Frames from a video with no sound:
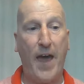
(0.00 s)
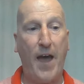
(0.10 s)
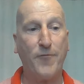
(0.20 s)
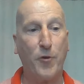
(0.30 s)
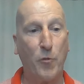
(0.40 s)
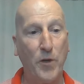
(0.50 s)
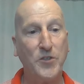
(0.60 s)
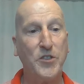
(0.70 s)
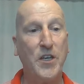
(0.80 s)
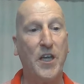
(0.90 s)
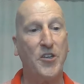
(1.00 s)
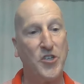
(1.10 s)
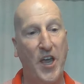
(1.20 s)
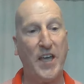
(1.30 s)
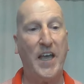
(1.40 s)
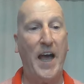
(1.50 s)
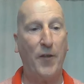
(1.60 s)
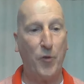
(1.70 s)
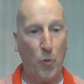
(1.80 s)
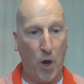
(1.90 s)
after rinsing and shaking
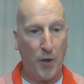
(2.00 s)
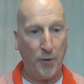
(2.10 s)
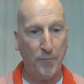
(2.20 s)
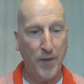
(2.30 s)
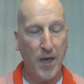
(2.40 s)
out the water.